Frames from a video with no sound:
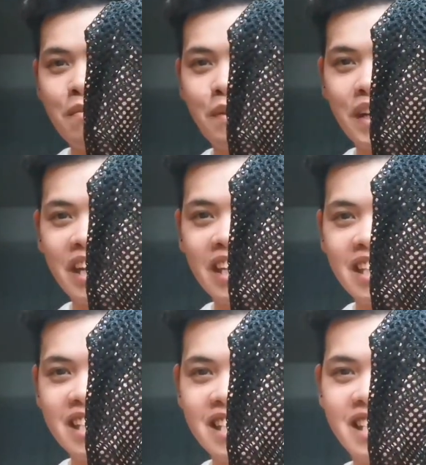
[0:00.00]

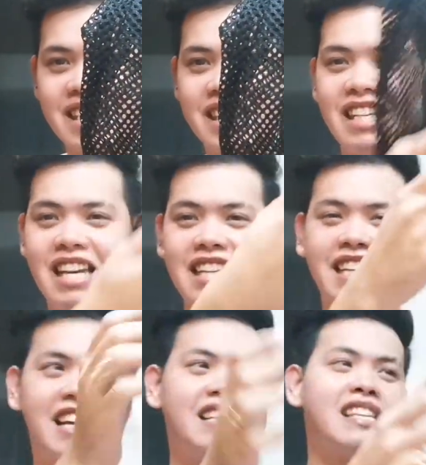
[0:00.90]
Bragais, yan
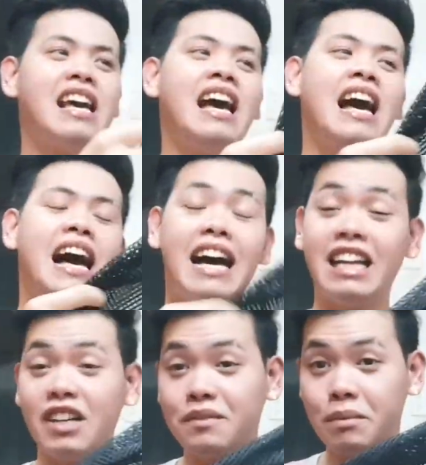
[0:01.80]
guys.
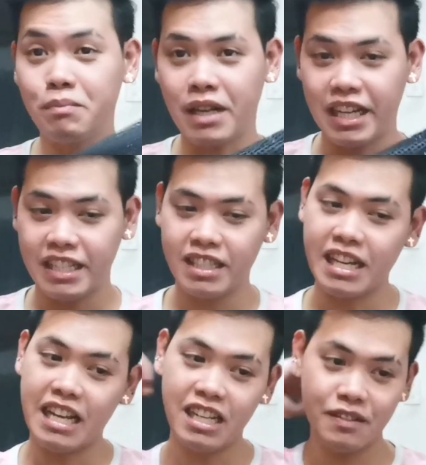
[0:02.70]
I love the
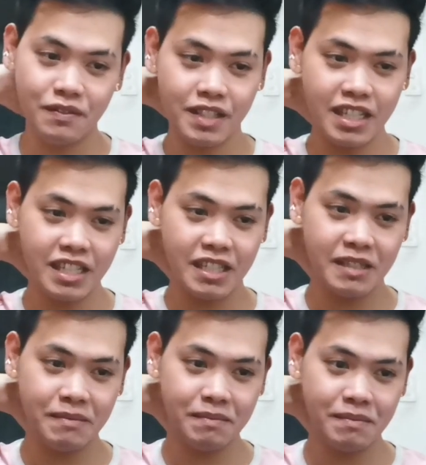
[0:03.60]
brand. I love
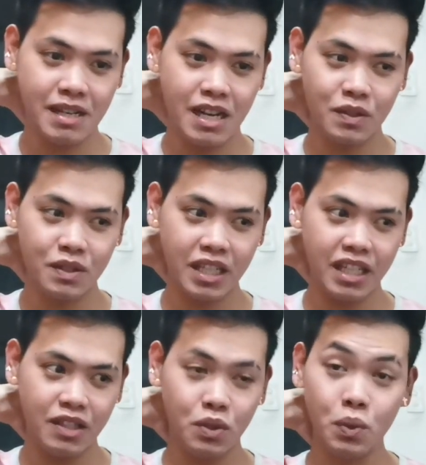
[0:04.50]
the how
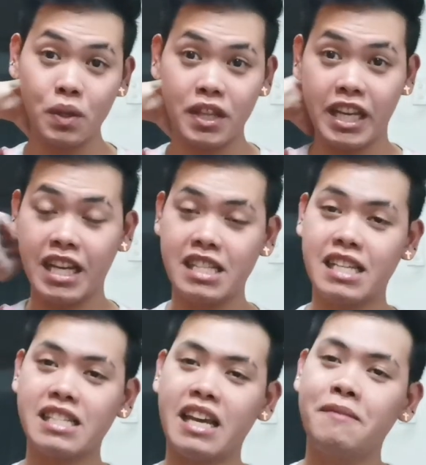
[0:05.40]
they do things
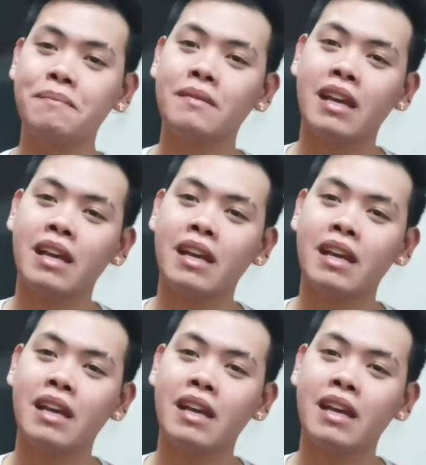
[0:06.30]
kasi